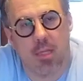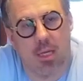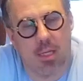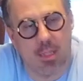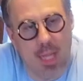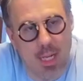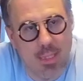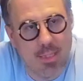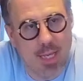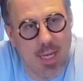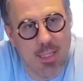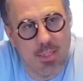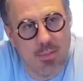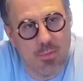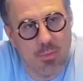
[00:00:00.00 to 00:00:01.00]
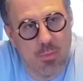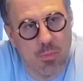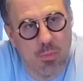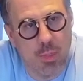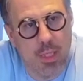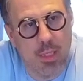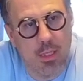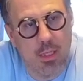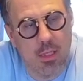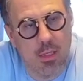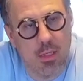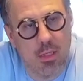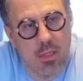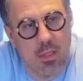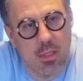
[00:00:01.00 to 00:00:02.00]
A lot of times we
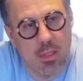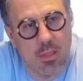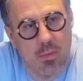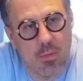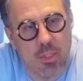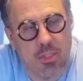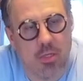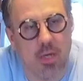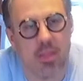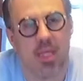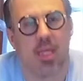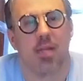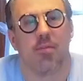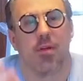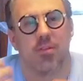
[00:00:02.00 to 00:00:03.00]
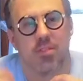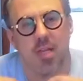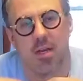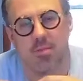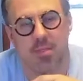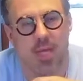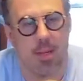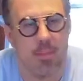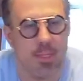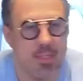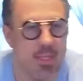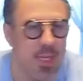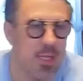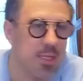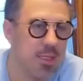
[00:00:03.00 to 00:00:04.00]
we start thinking of ourselves. Now, I'm not
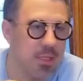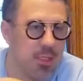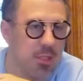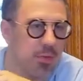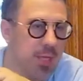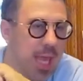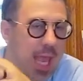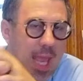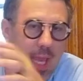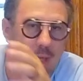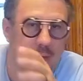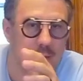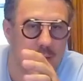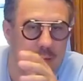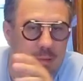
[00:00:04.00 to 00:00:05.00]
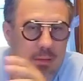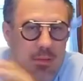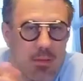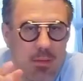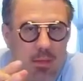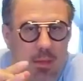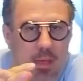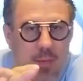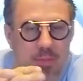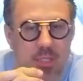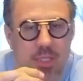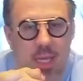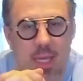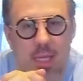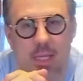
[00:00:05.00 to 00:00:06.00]
saying you can't. I'm
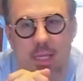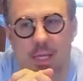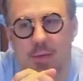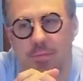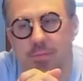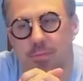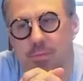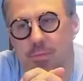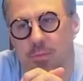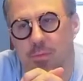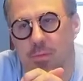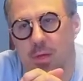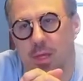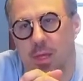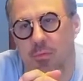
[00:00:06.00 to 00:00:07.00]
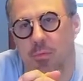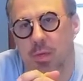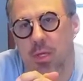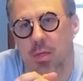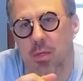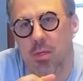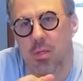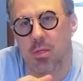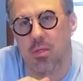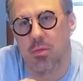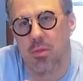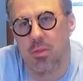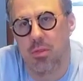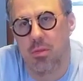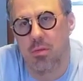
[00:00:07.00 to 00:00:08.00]
just saying if if we
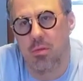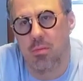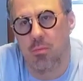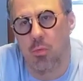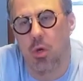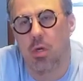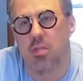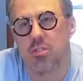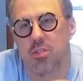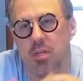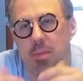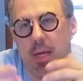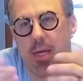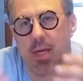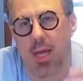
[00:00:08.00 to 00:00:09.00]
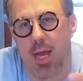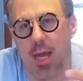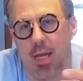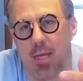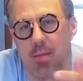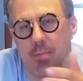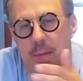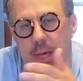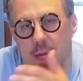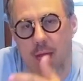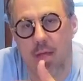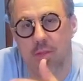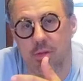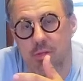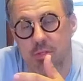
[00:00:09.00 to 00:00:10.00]
more concerned about God and about
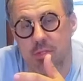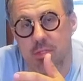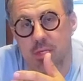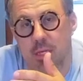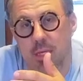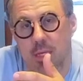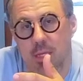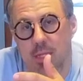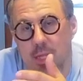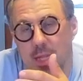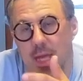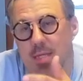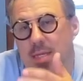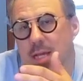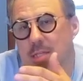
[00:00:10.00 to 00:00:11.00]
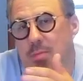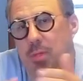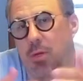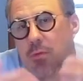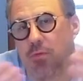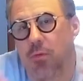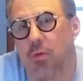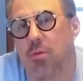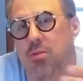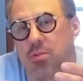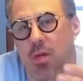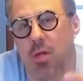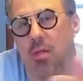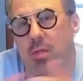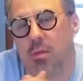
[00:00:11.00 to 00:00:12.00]
others, then a lot of times we don't focus
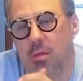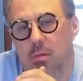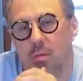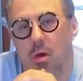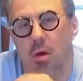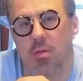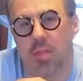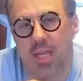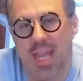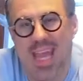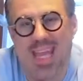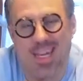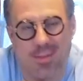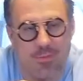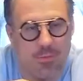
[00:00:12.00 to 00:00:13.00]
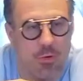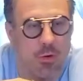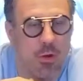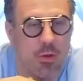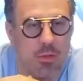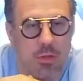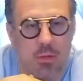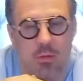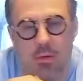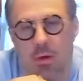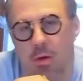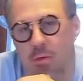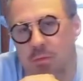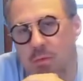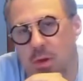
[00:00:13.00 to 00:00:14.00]
on all the negative or all the
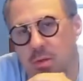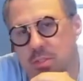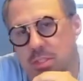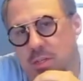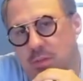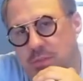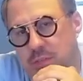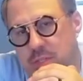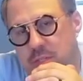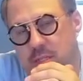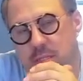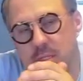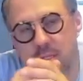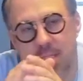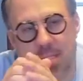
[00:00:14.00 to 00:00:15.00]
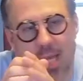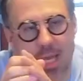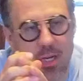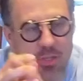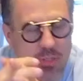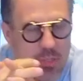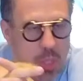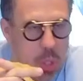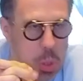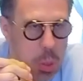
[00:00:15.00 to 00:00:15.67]
all of our selfish desires.